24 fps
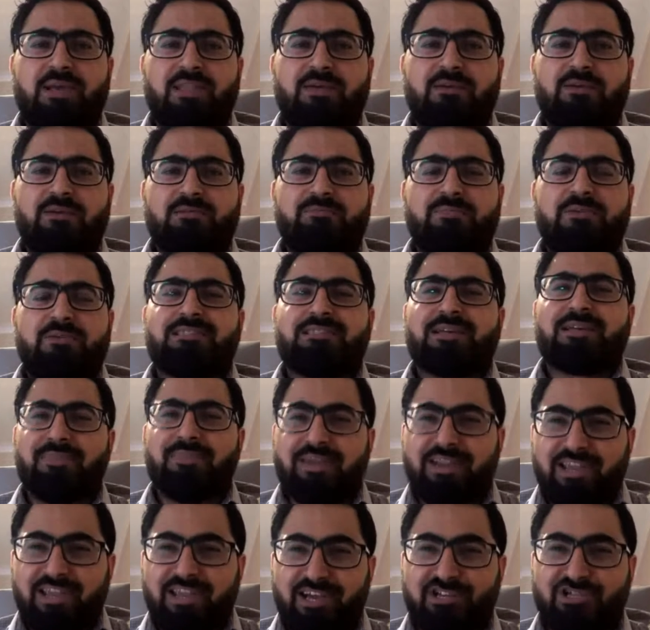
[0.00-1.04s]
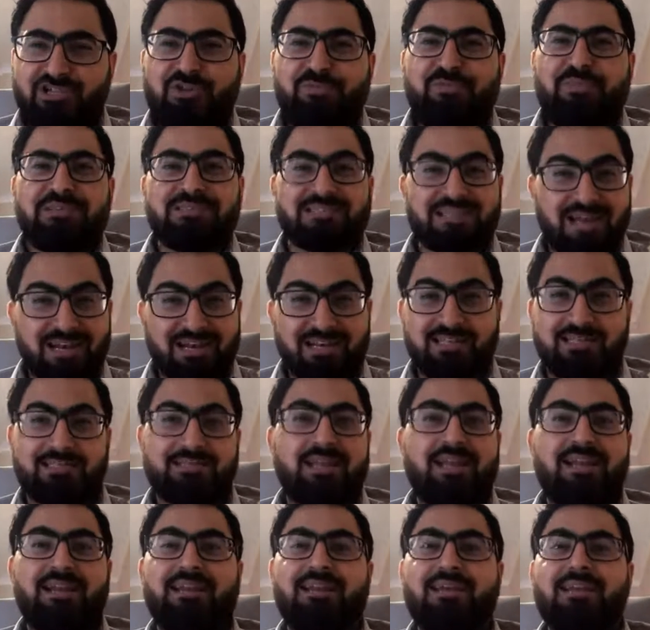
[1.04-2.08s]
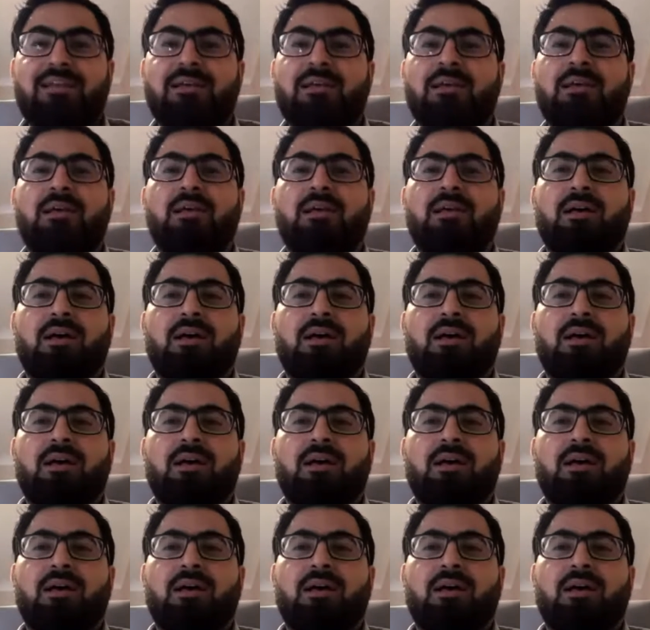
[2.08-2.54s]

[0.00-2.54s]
where there was miscommunication, misunderstanding,